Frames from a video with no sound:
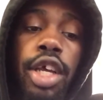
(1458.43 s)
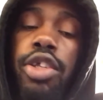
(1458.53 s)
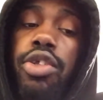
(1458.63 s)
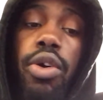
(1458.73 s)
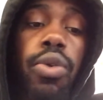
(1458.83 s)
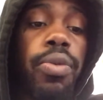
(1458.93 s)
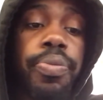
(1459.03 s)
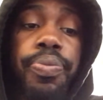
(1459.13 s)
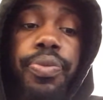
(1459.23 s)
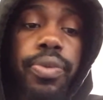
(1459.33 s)
So
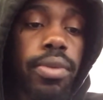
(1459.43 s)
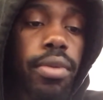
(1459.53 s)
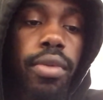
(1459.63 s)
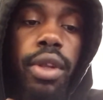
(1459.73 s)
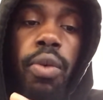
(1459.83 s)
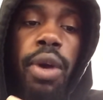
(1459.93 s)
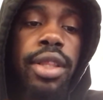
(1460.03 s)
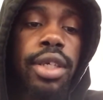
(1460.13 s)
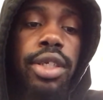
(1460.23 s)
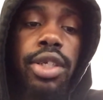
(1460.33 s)

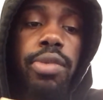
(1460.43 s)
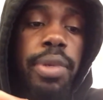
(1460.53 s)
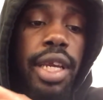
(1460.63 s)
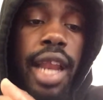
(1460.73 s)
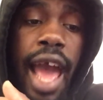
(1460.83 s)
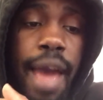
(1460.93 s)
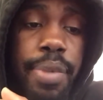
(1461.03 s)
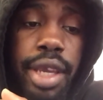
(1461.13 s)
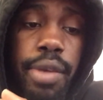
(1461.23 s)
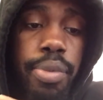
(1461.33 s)
whether it's just being happy,